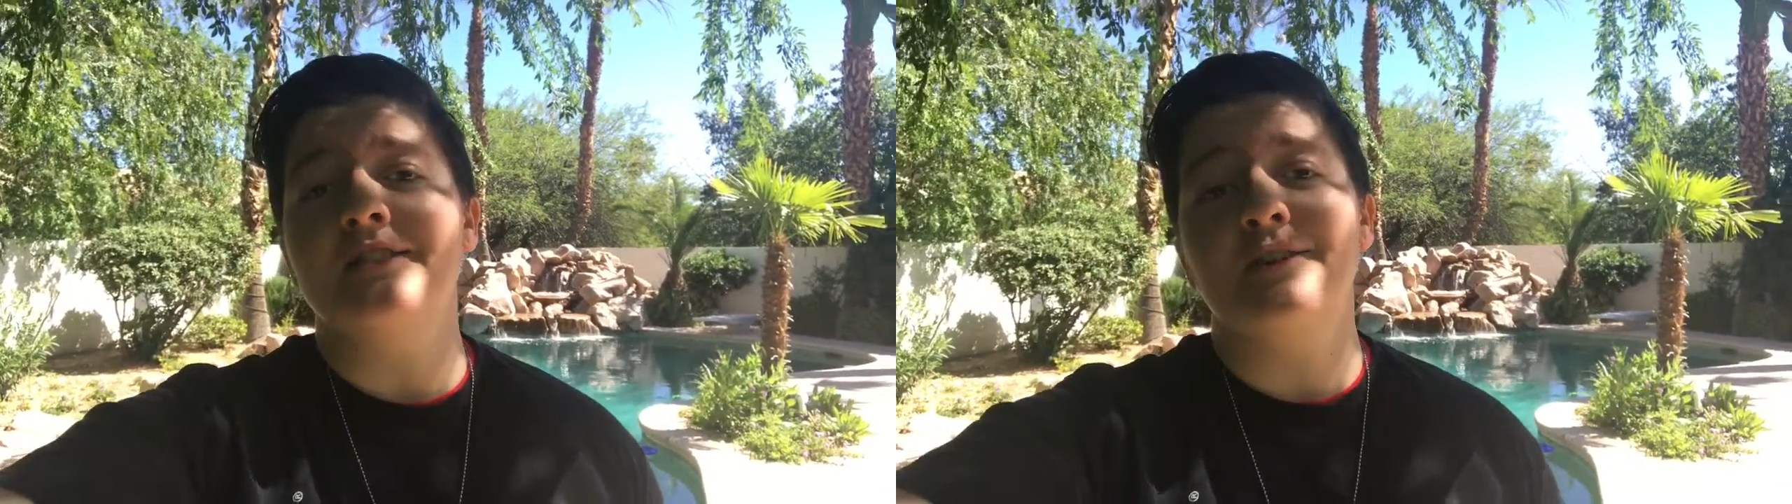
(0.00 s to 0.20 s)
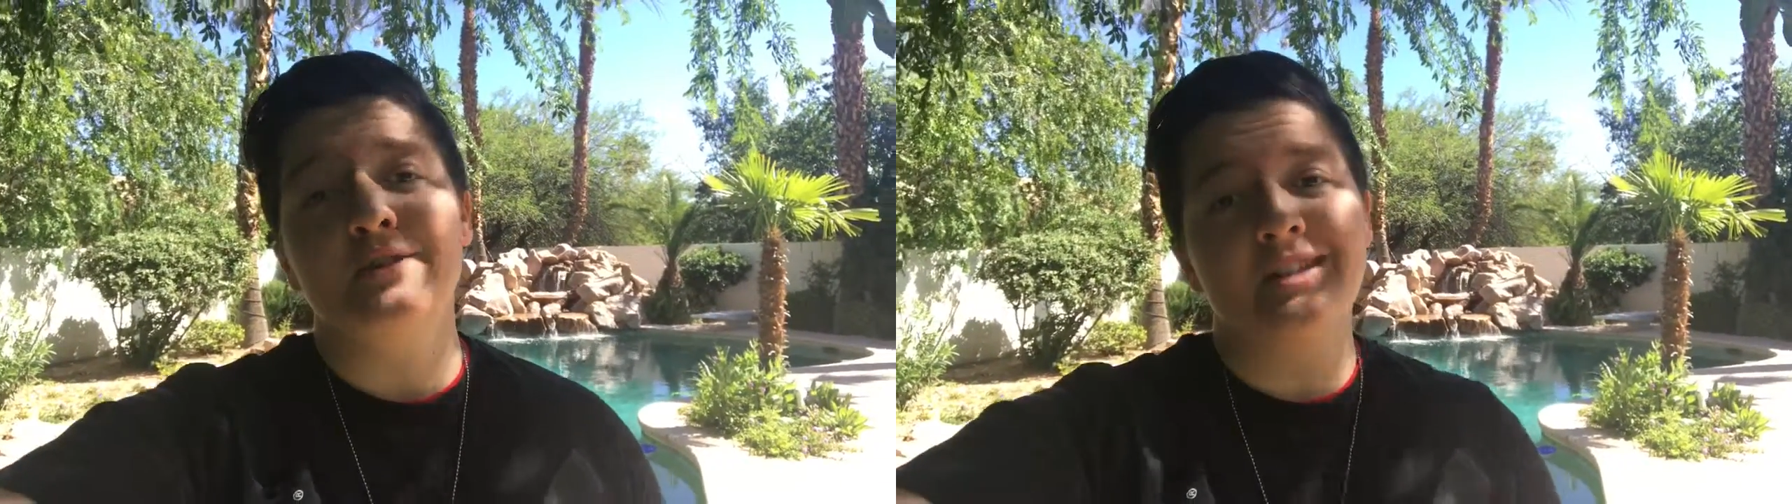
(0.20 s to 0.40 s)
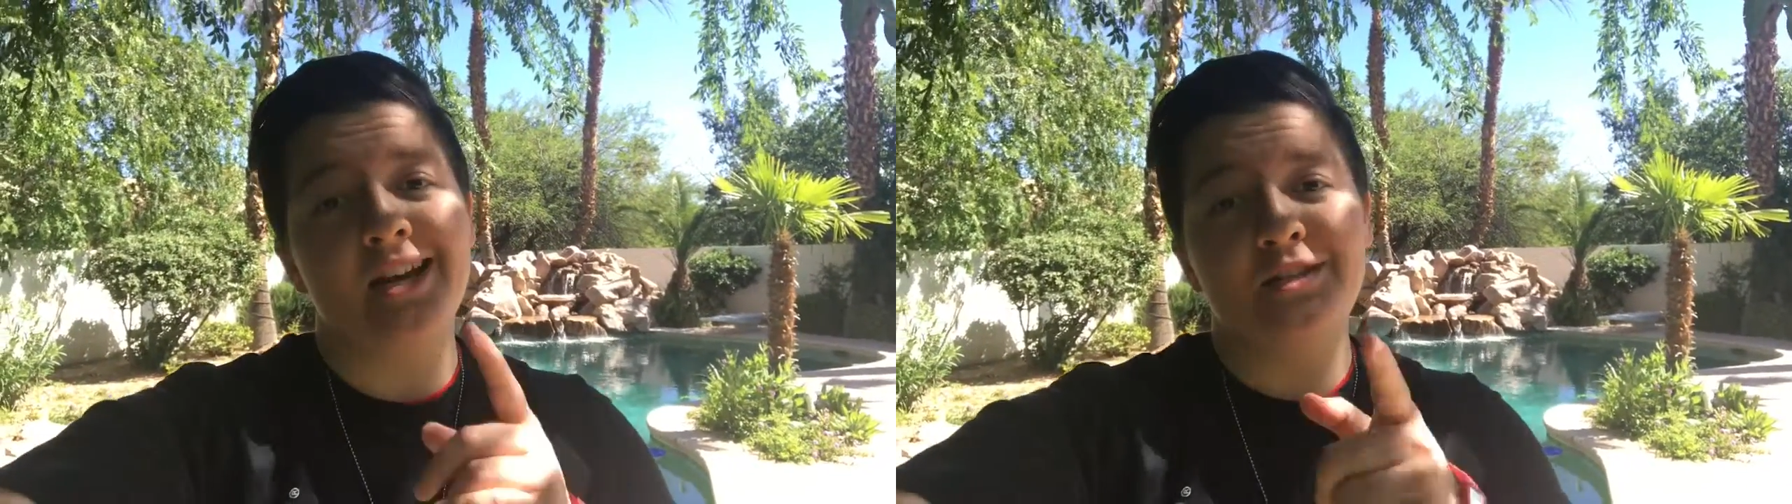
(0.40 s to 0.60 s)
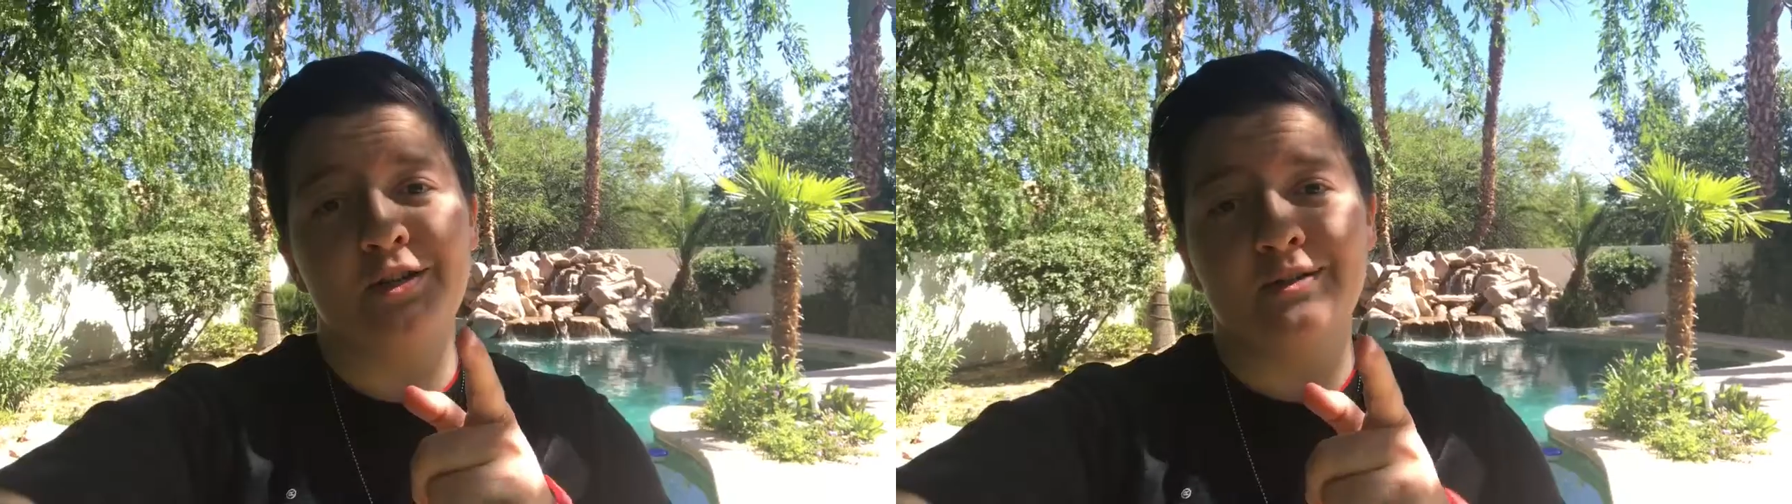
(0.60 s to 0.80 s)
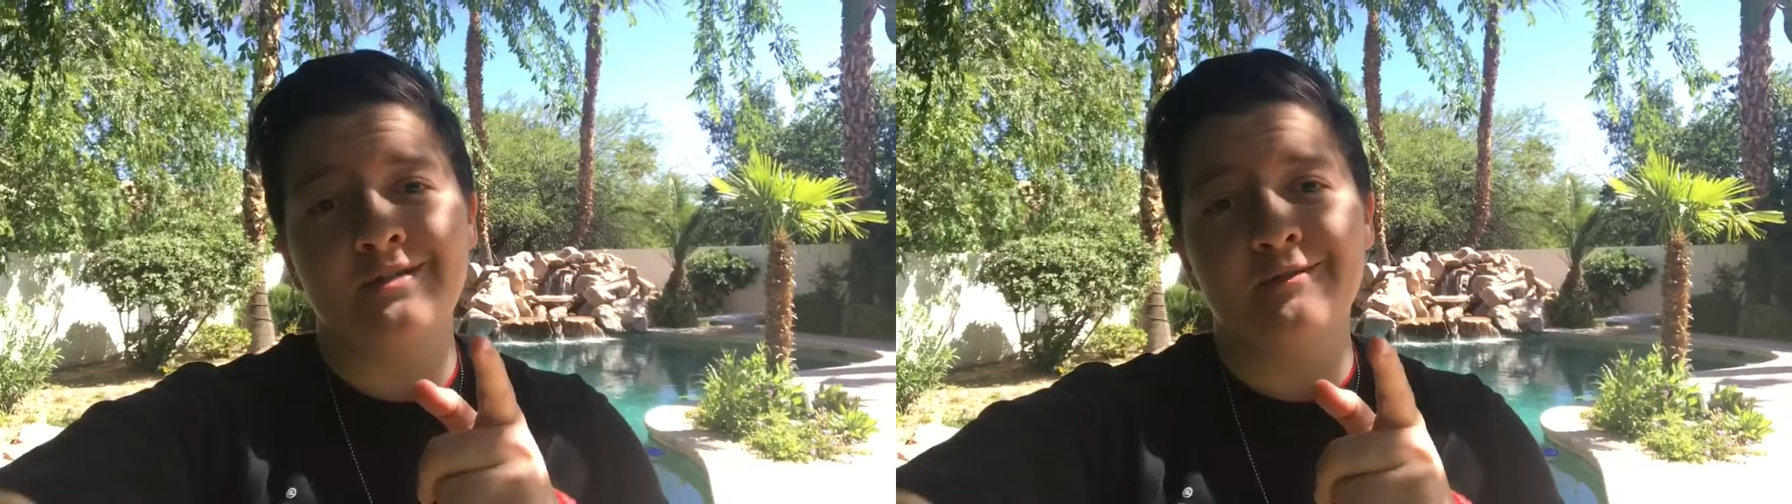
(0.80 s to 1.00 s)
So stay
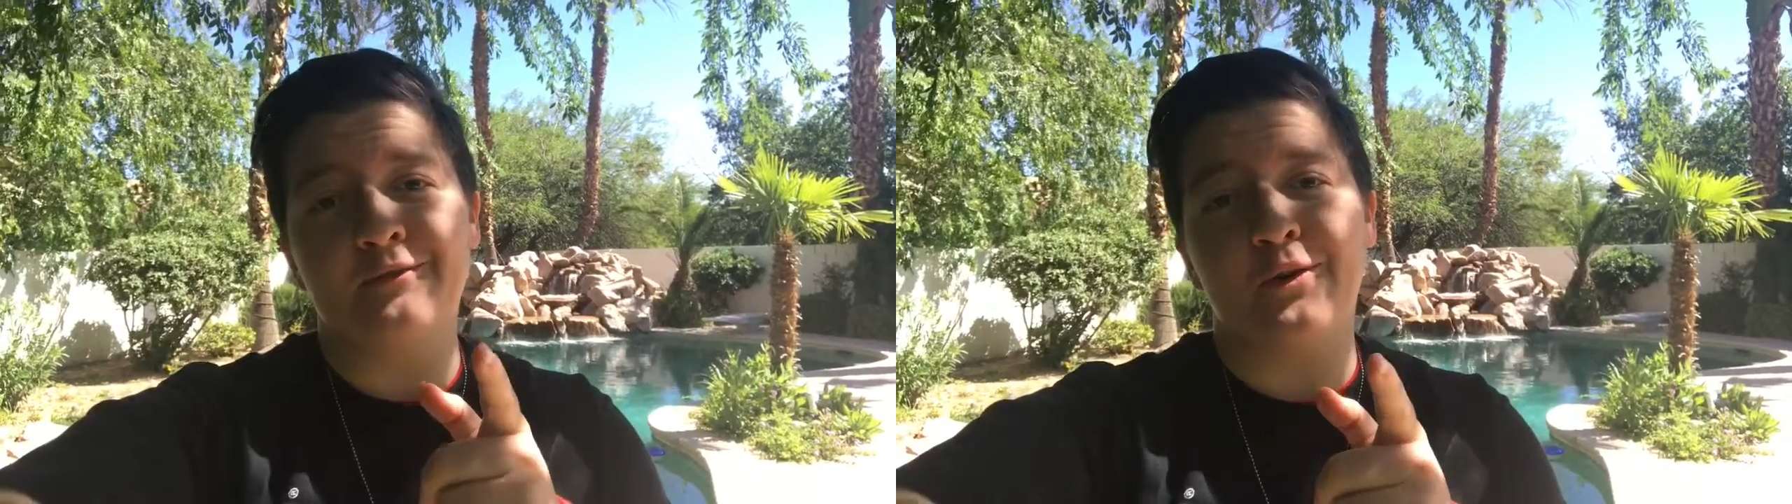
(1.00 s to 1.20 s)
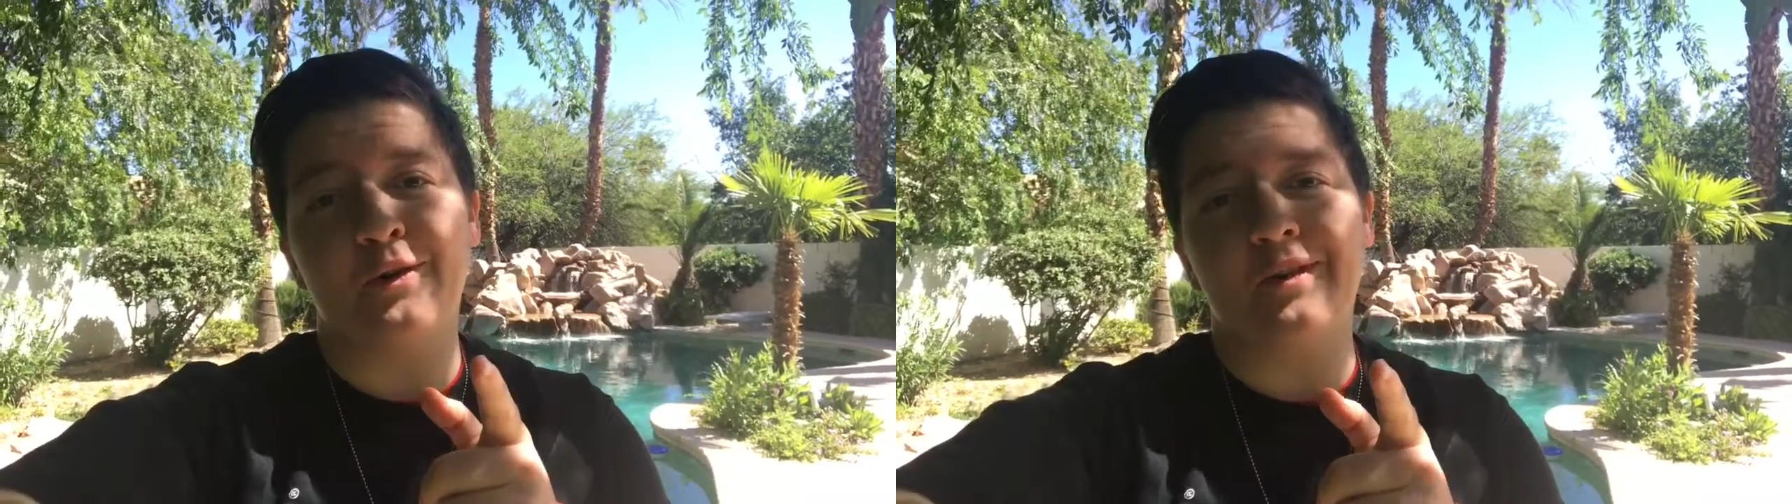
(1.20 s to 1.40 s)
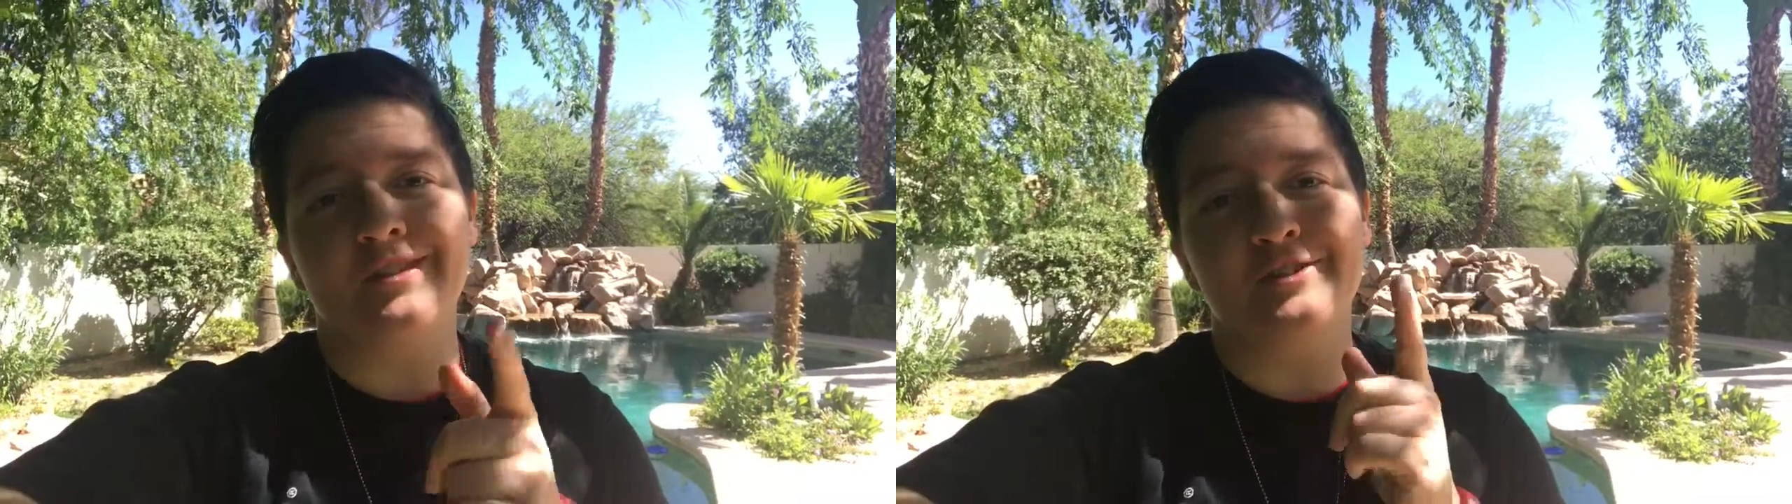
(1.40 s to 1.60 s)
tuned for